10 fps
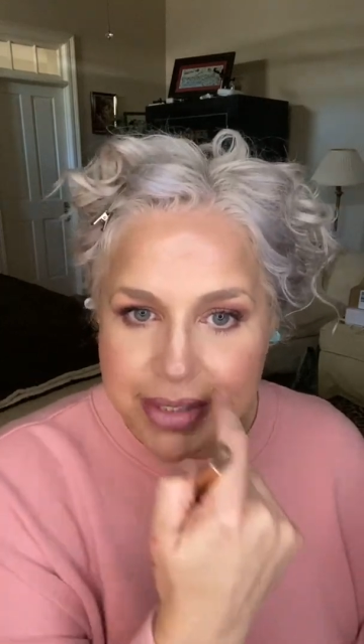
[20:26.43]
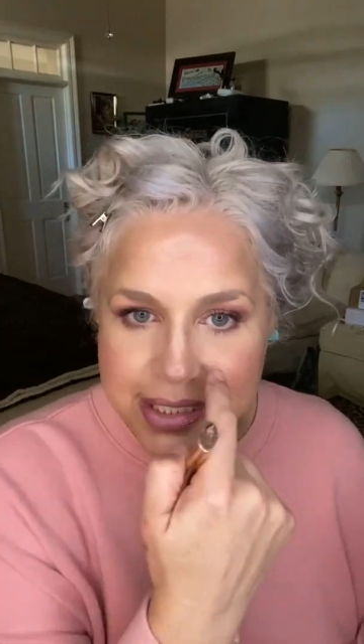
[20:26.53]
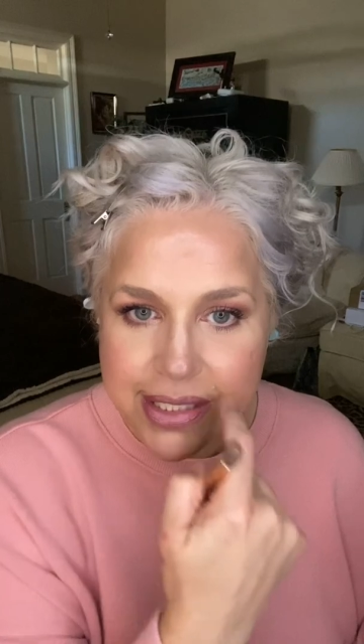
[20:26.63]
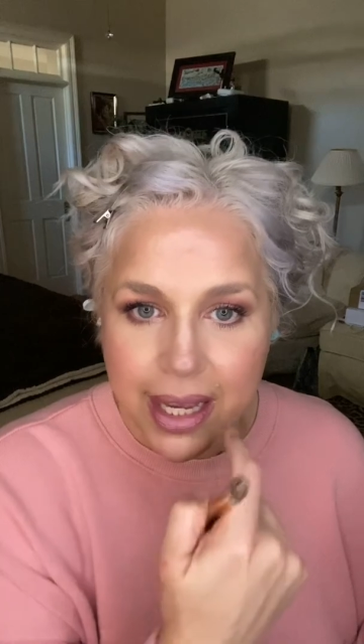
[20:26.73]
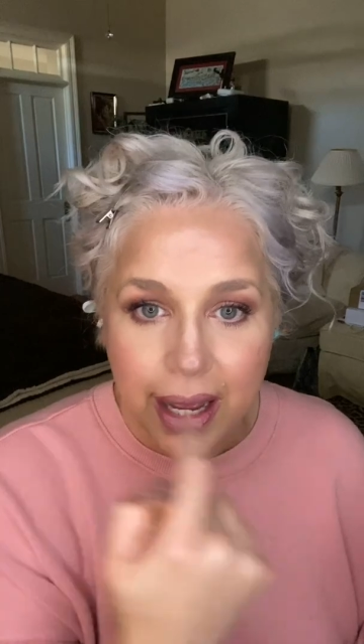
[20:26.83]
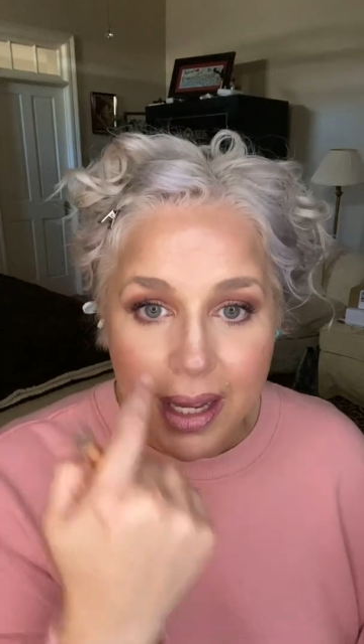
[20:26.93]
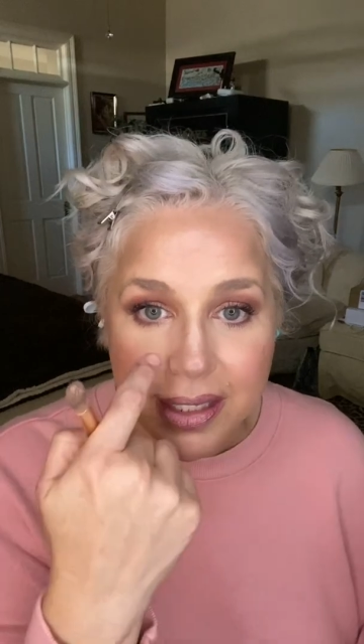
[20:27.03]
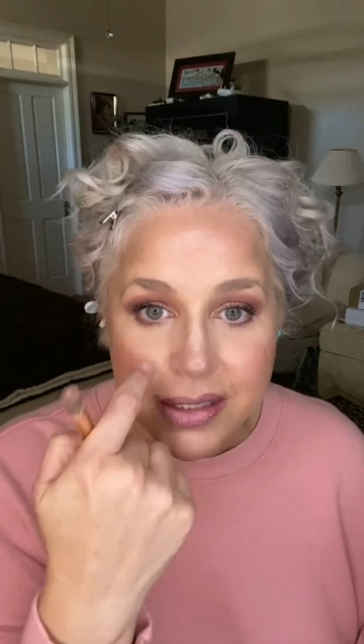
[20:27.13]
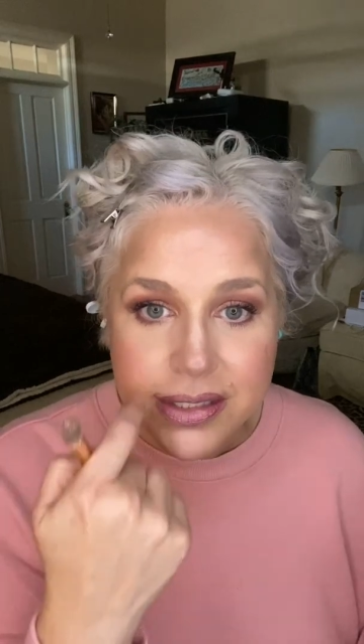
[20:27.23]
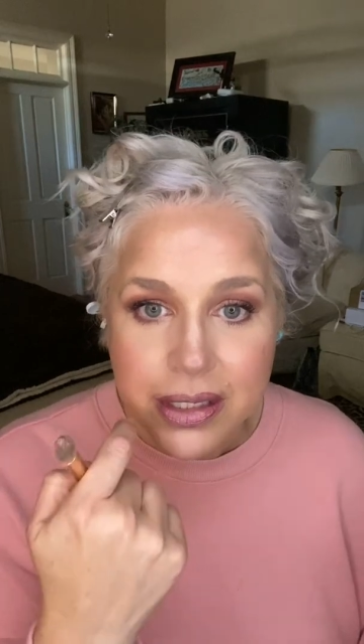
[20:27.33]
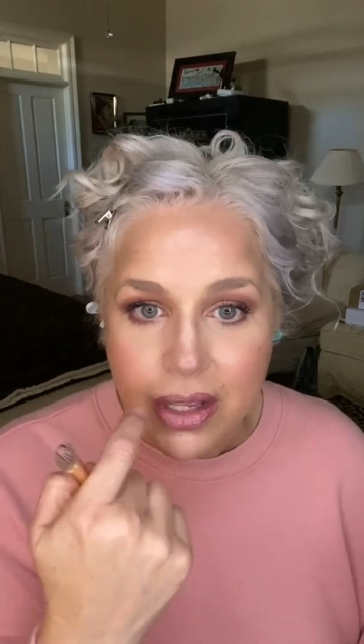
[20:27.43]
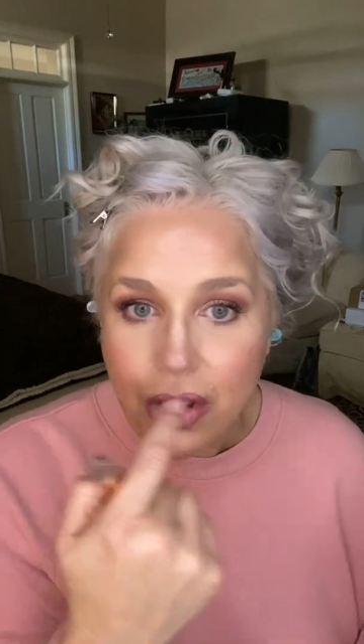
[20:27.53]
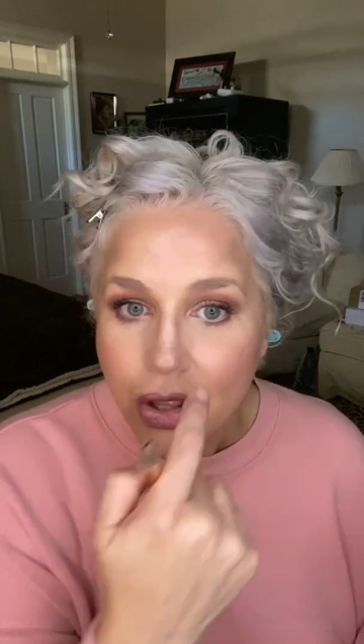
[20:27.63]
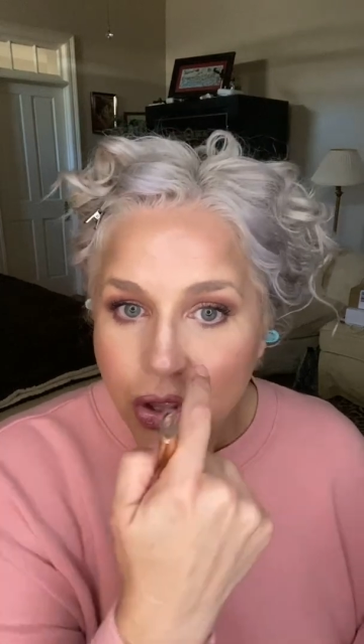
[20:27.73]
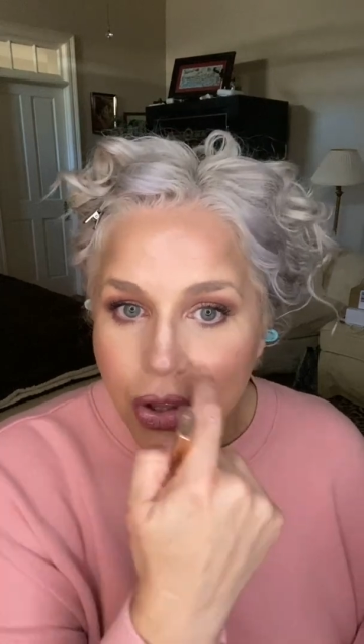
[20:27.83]
disguise
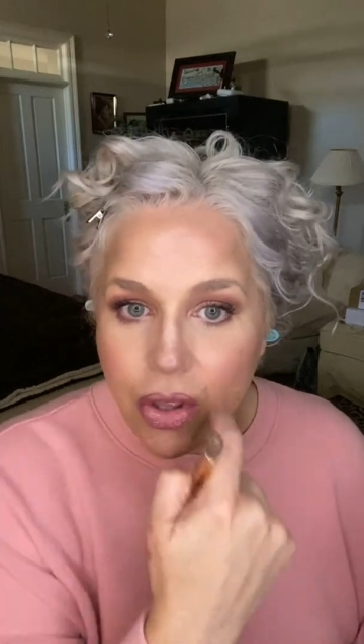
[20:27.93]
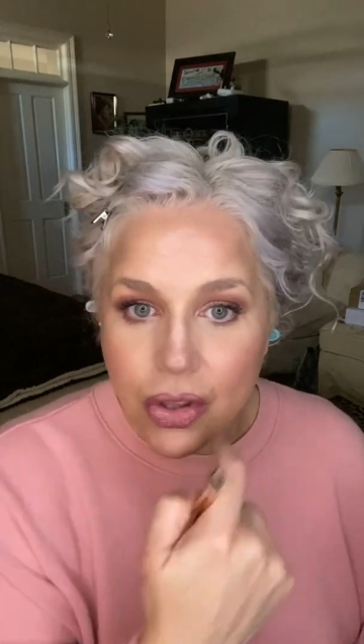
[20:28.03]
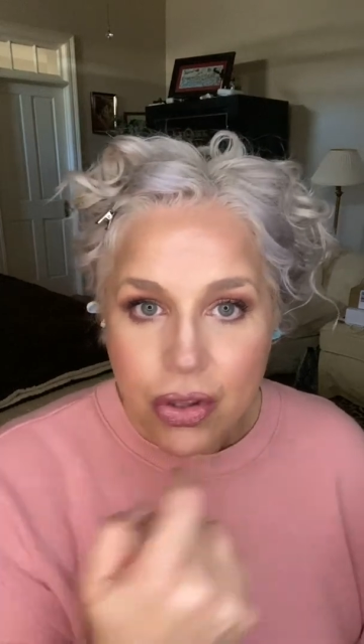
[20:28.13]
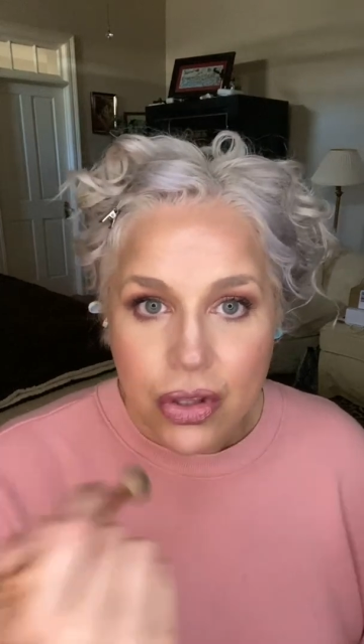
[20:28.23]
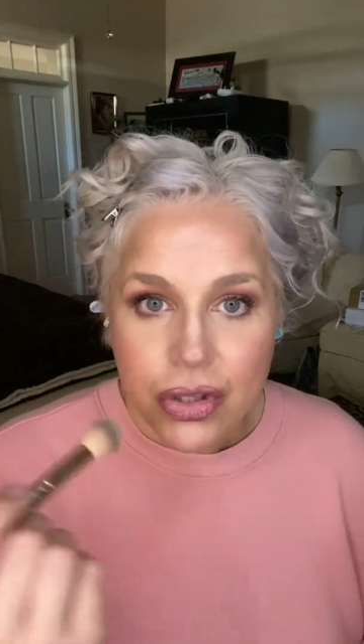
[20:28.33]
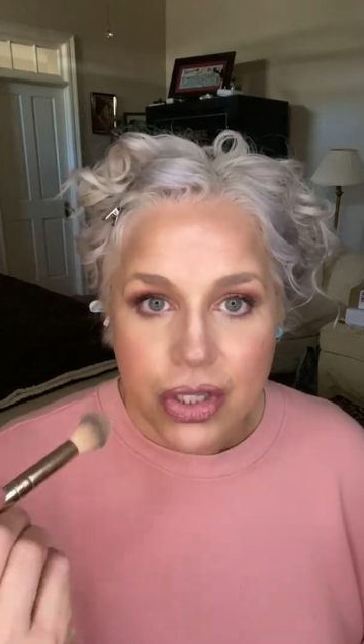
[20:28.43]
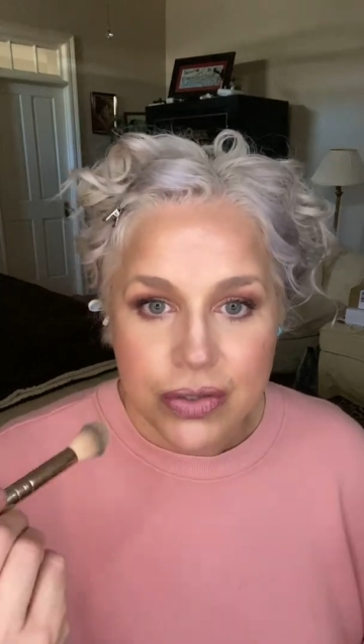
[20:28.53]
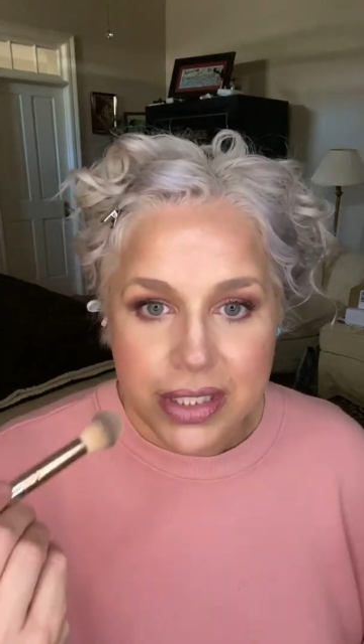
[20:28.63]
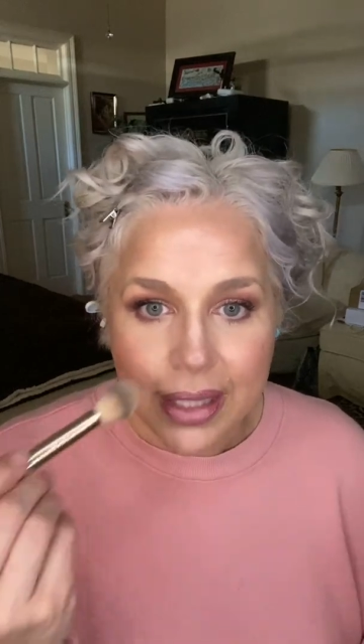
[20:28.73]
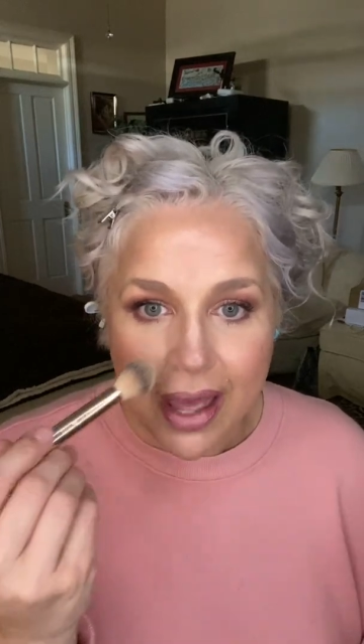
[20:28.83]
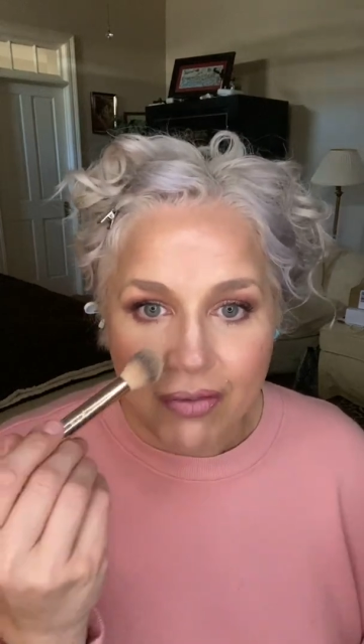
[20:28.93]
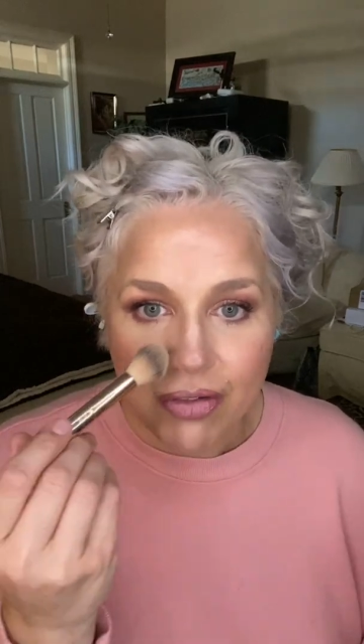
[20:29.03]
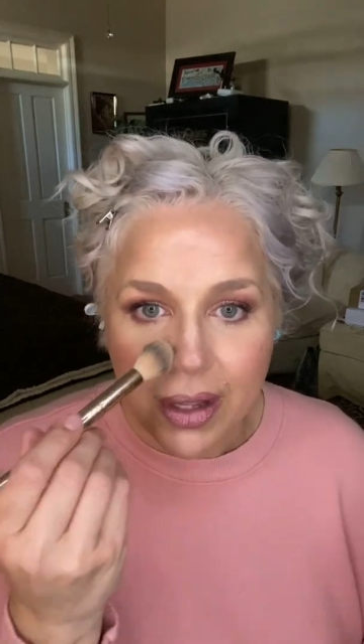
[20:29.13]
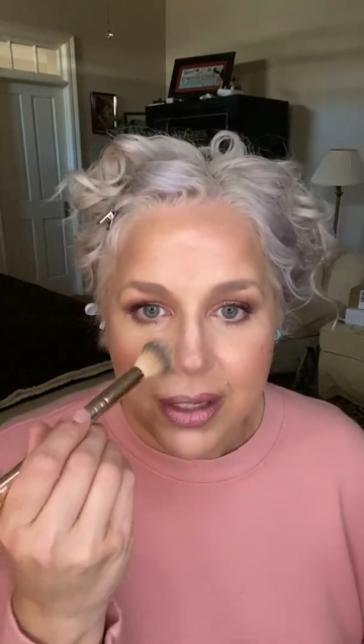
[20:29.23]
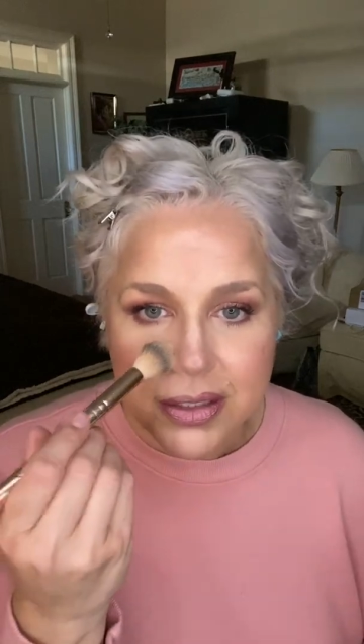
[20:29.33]
those laugh
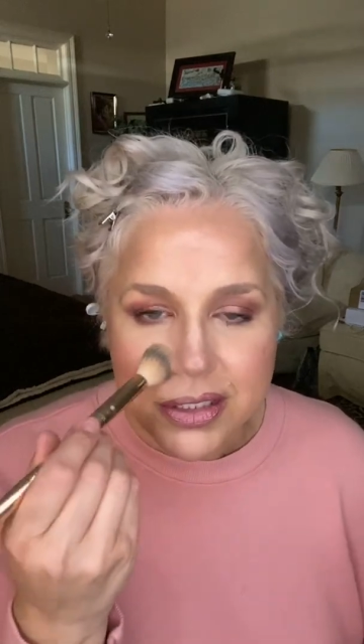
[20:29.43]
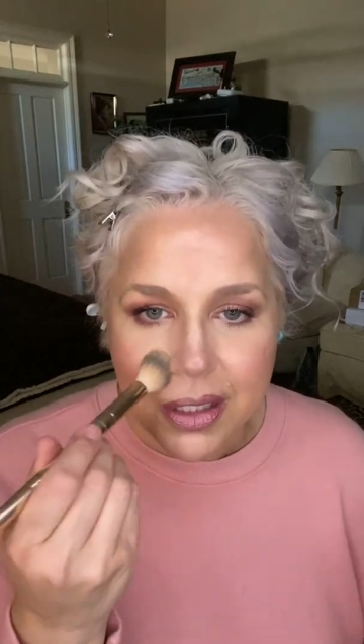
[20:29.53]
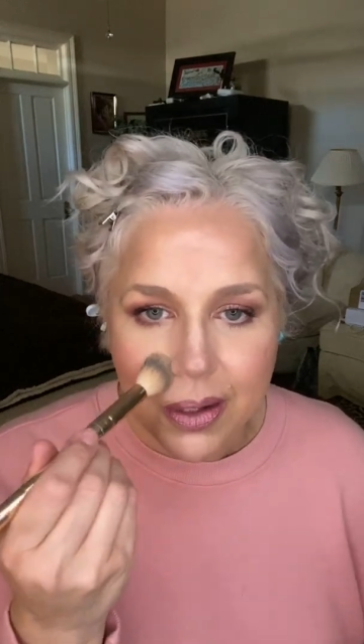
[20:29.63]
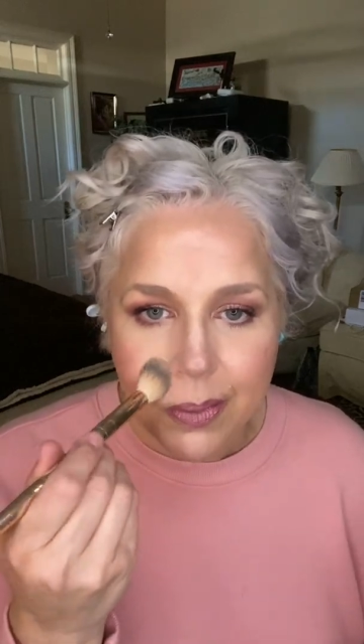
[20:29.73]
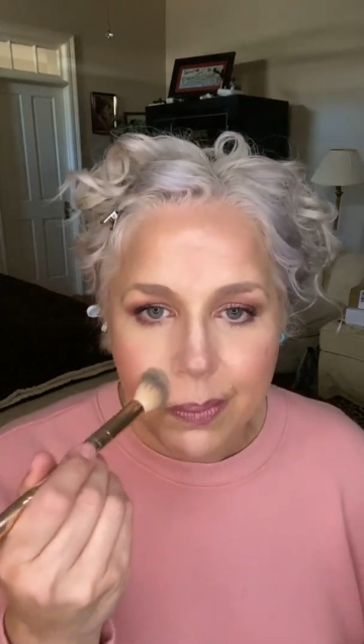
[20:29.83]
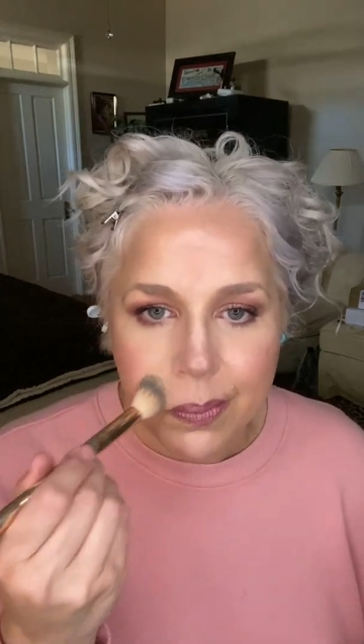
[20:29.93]
lines there.